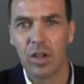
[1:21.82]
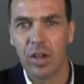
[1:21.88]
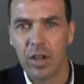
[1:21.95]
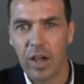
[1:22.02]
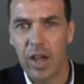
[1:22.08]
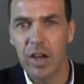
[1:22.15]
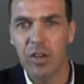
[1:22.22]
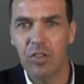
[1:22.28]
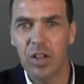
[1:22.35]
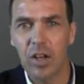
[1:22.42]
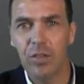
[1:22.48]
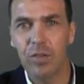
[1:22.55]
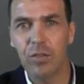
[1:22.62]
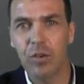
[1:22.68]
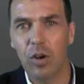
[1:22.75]
How do you tell
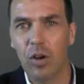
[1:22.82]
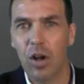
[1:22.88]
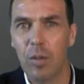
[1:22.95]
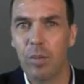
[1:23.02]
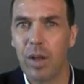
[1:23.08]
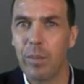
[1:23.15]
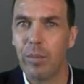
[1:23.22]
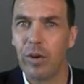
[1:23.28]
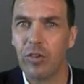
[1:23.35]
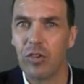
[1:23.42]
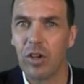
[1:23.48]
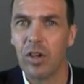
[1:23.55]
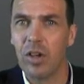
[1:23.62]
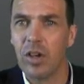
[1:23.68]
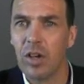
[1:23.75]
if you've got high blood
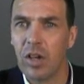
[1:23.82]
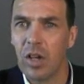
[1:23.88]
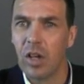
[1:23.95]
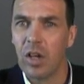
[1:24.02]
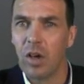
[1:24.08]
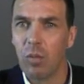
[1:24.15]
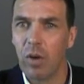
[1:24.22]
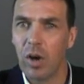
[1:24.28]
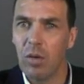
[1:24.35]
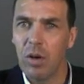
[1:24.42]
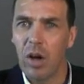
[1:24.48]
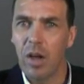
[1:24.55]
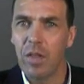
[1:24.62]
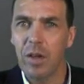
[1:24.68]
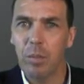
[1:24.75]
pressure?
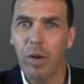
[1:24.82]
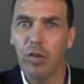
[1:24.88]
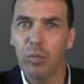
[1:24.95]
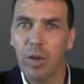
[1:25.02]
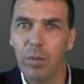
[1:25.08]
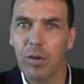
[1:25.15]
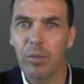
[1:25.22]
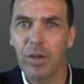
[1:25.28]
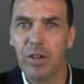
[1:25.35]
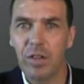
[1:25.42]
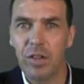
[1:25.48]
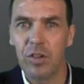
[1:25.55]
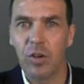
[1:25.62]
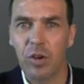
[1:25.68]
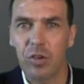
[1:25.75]
Well, I think most people have been to
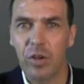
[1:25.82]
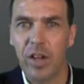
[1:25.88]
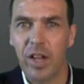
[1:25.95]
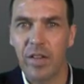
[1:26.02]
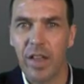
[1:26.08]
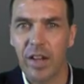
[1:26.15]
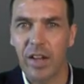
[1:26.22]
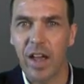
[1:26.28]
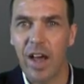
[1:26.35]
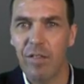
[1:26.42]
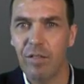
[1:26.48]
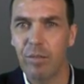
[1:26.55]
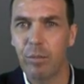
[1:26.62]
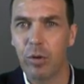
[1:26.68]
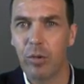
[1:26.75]
their doctor and had that
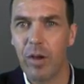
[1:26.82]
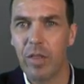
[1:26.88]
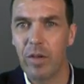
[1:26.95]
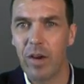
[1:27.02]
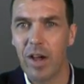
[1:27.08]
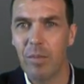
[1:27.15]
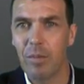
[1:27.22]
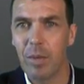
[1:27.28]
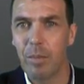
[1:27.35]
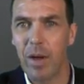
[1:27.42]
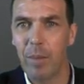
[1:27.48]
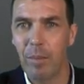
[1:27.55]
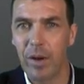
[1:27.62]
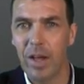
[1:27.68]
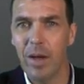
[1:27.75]
cuff put around their arm. They
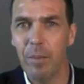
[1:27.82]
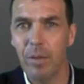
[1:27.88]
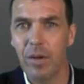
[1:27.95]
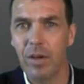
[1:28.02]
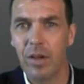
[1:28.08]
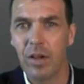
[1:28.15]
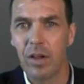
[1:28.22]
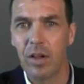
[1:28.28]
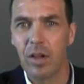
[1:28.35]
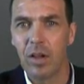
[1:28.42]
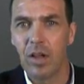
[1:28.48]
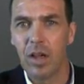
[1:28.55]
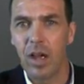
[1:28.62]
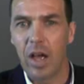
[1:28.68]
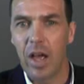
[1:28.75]
pump it up,
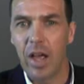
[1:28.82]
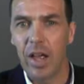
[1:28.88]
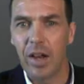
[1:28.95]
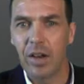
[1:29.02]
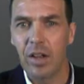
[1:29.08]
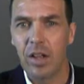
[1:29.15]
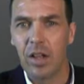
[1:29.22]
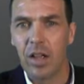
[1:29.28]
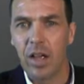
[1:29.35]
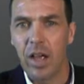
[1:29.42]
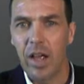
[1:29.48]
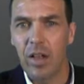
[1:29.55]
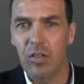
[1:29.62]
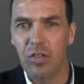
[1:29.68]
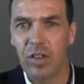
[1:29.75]
and
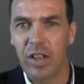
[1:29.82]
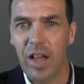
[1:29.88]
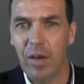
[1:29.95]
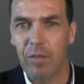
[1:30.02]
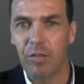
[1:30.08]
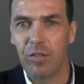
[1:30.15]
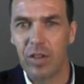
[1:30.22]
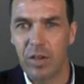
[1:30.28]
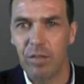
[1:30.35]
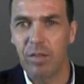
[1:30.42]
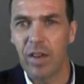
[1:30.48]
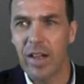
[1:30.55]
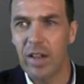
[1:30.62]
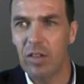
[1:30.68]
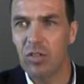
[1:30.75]
as the cuff
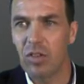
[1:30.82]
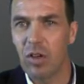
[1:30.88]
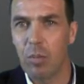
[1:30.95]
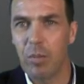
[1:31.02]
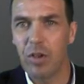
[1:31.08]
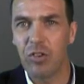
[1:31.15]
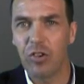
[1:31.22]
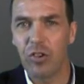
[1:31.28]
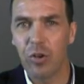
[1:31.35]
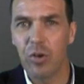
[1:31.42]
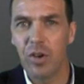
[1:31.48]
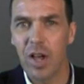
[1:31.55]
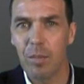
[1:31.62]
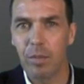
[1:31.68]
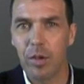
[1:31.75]
deflates, they'll measure two
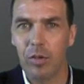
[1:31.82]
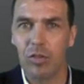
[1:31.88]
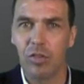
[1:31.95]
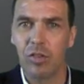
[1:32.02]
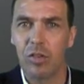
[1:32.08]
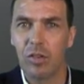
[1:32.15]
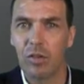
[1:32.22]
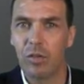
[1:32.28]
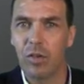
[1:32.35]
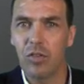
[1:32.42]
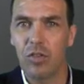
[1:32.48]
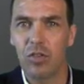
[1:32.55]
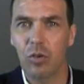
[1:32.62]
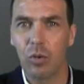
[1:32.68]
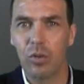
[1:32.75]
numbers. The
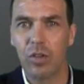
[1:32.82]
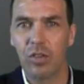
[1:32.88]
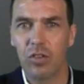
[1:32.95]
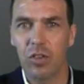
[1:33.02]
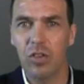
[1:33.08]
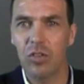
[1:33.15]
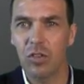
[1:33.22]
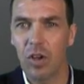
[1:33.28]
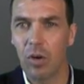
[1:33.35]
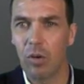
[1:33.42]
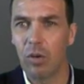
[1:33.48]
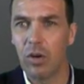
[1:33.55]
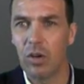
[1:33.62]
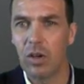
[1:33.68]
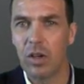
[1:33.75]
first is called the
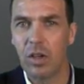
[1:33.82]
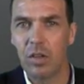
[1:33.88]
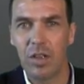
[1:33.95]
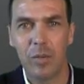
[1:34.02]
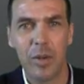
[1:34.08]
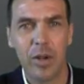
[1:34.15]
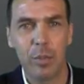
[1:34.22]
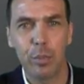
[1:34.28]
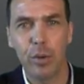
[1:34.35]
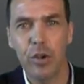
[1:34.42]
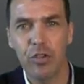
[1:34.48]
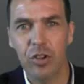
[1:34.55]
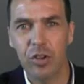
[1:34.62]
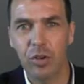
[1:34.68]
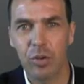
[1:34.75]
systole, the amount of
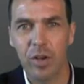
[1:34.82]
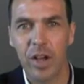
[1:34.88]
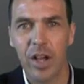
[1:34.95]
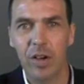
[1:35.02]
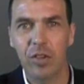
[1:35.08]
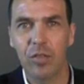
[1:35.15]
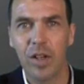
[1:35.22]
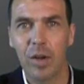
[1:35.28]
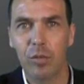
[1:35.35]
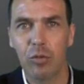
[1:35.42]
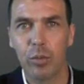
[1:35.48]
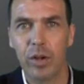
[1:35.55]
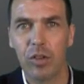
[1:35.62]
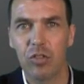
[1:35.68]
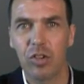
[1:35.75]
pressure your heart develops
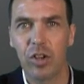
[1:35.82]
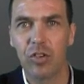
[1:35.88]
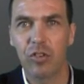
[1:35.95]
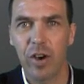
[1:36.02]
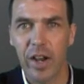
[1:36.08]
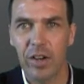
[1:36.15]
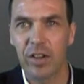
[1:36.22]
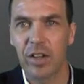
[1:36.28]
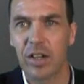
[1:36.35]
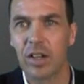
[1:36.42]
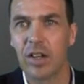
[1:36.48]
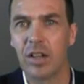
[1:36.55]
when it's contracting.